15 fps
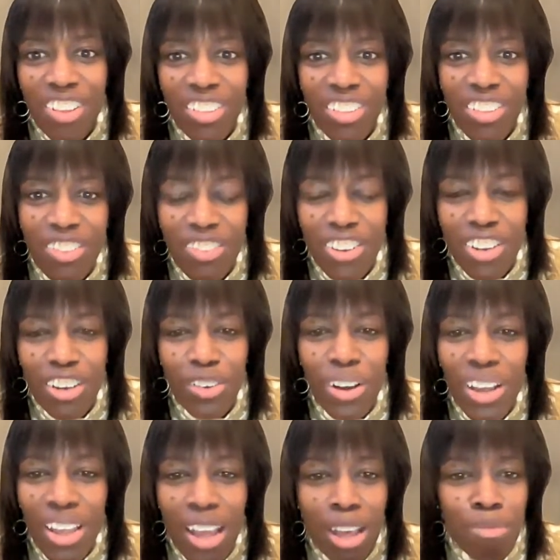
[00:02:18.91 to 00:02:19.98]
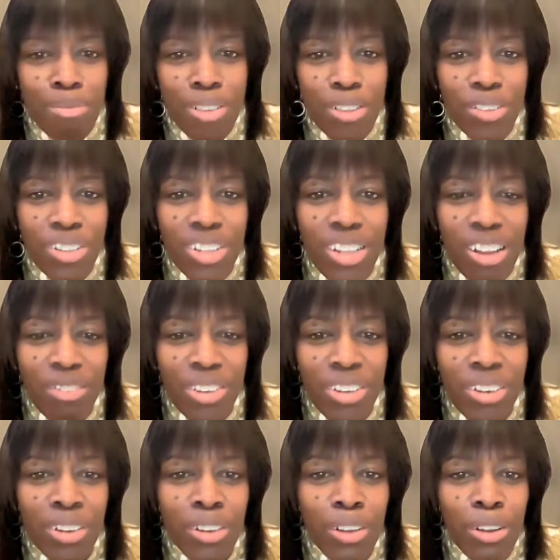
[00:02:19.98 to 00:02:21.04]
seeing this video. I absolutely
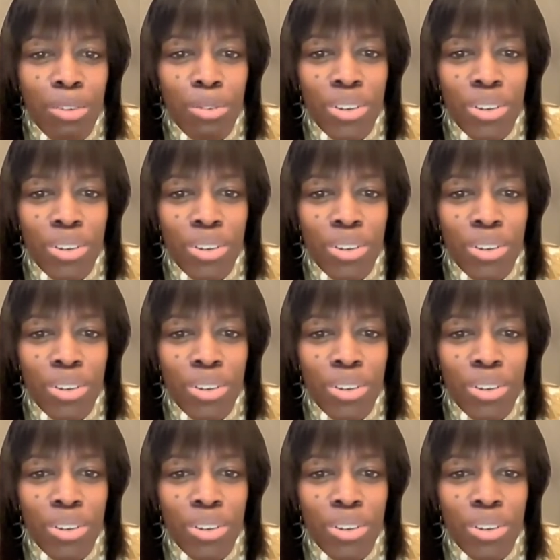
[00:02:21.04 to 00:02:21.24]
love it.